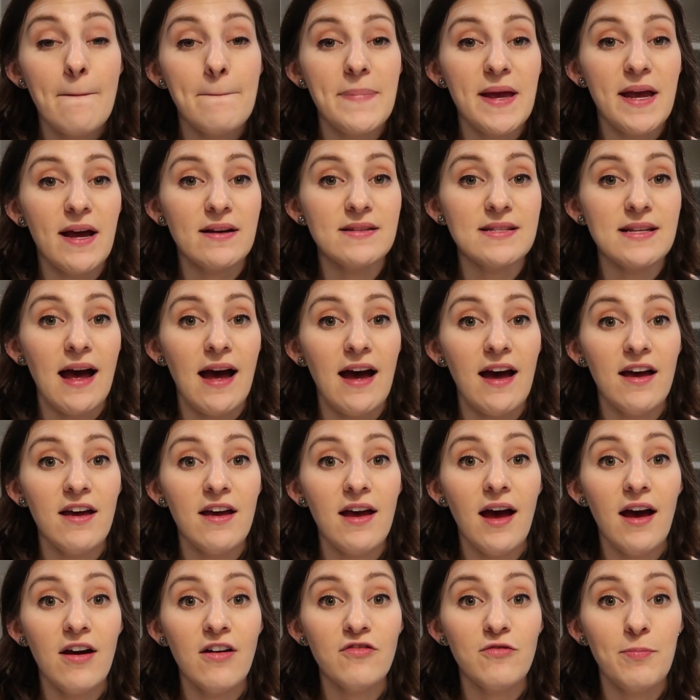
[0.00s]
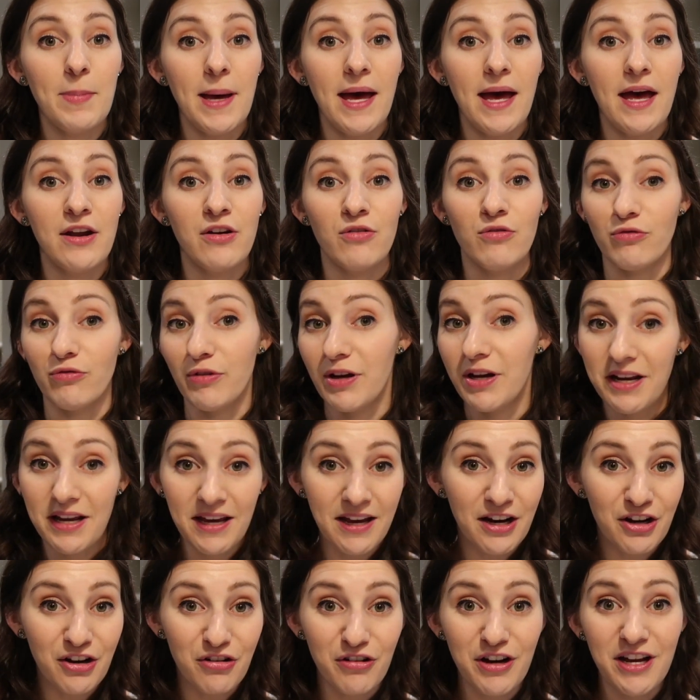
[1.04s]
because I have been reading
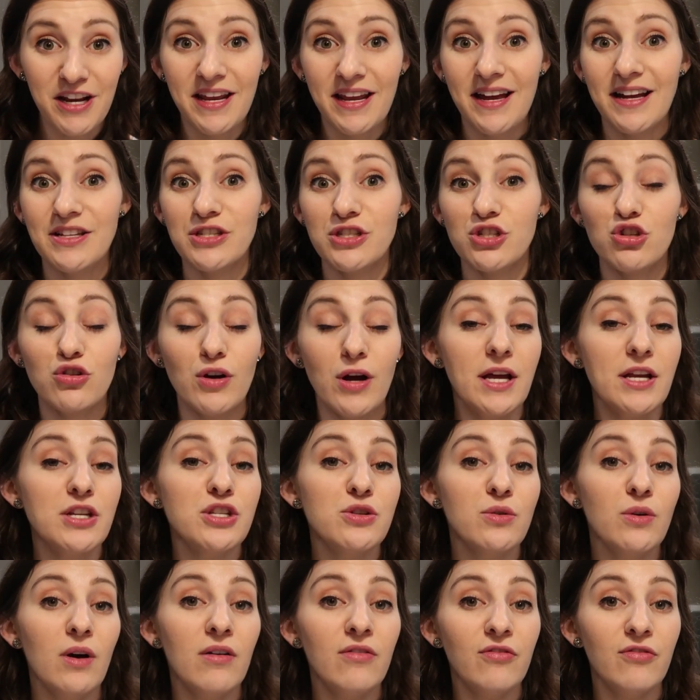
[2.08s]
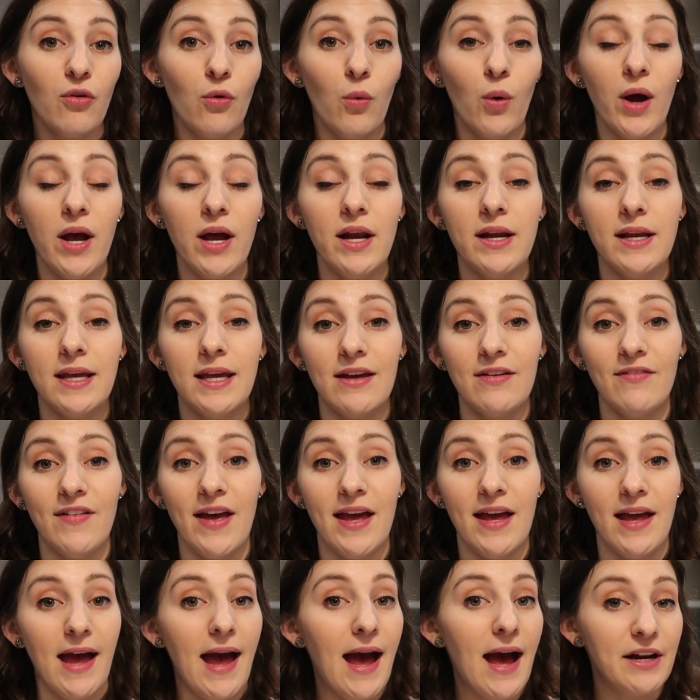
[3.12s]
ingredients, trying to avoid
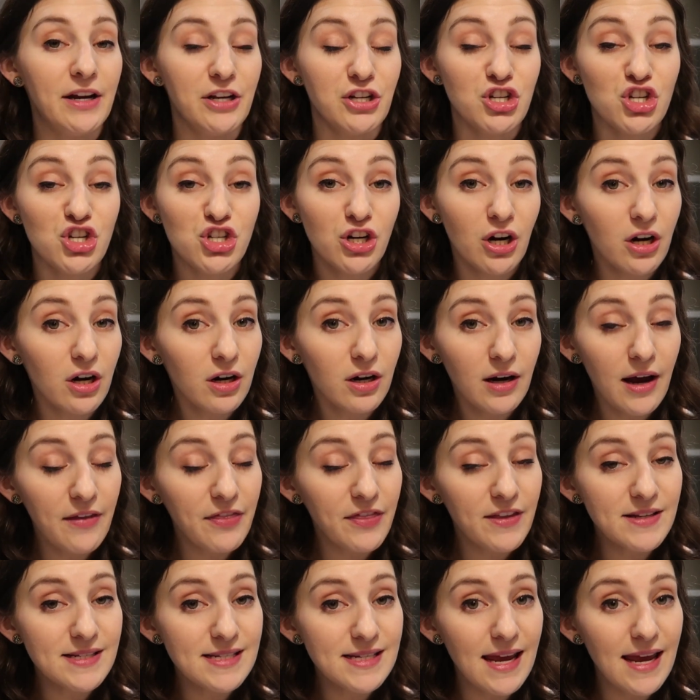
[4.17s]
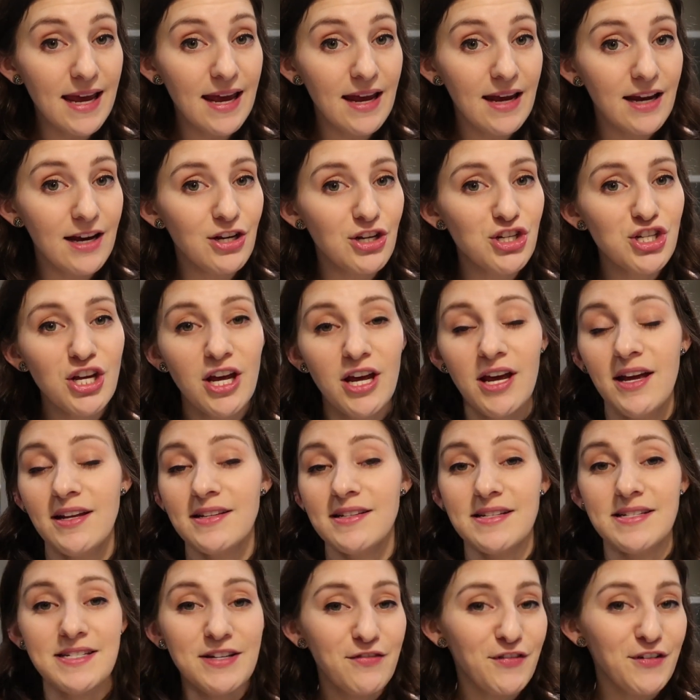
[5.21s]
giving added sugar at this age.
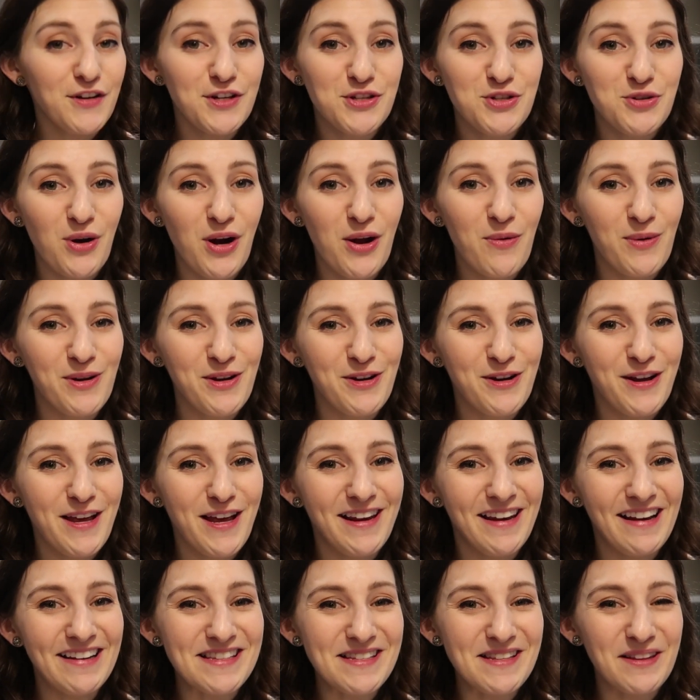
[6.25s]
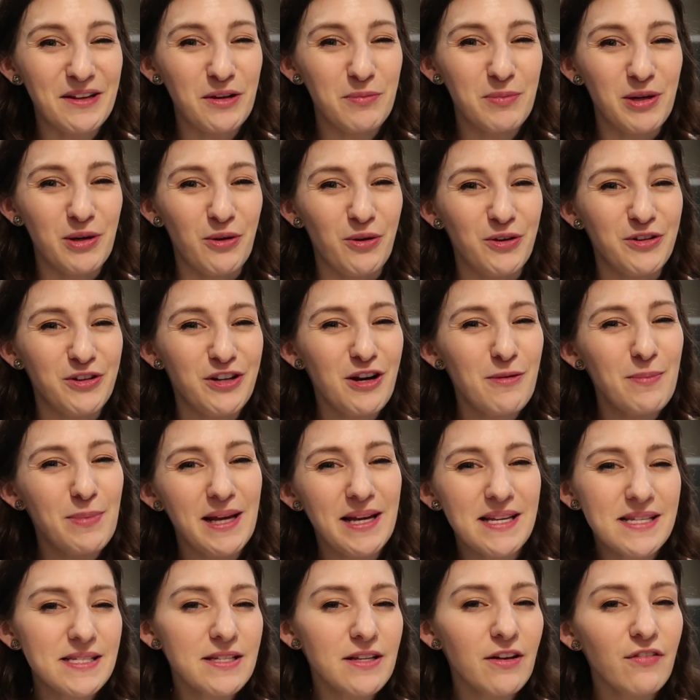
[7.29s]
It's a different story when your kid gets a little bit older, but
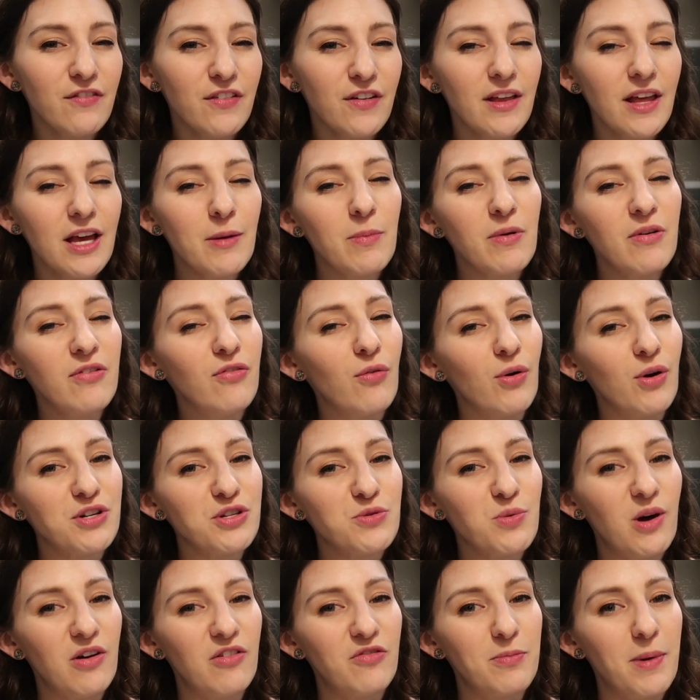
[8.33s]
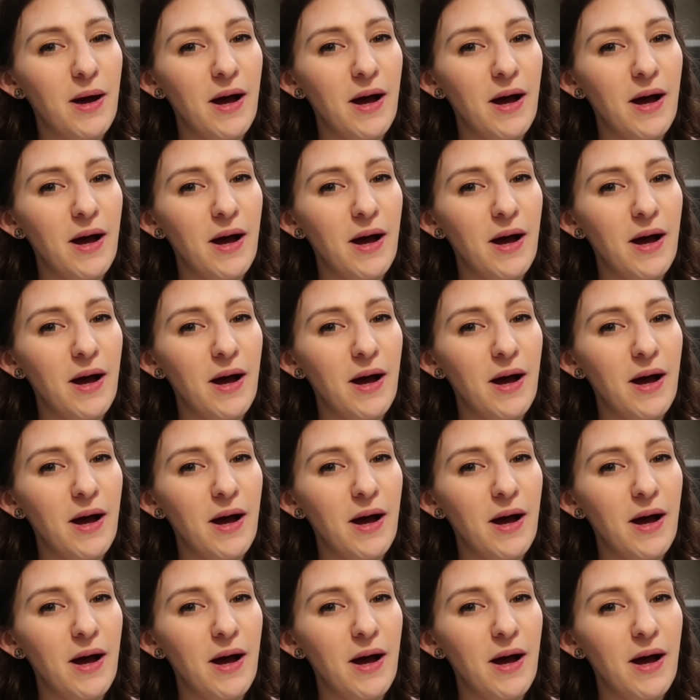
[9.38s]
I still feel like before 12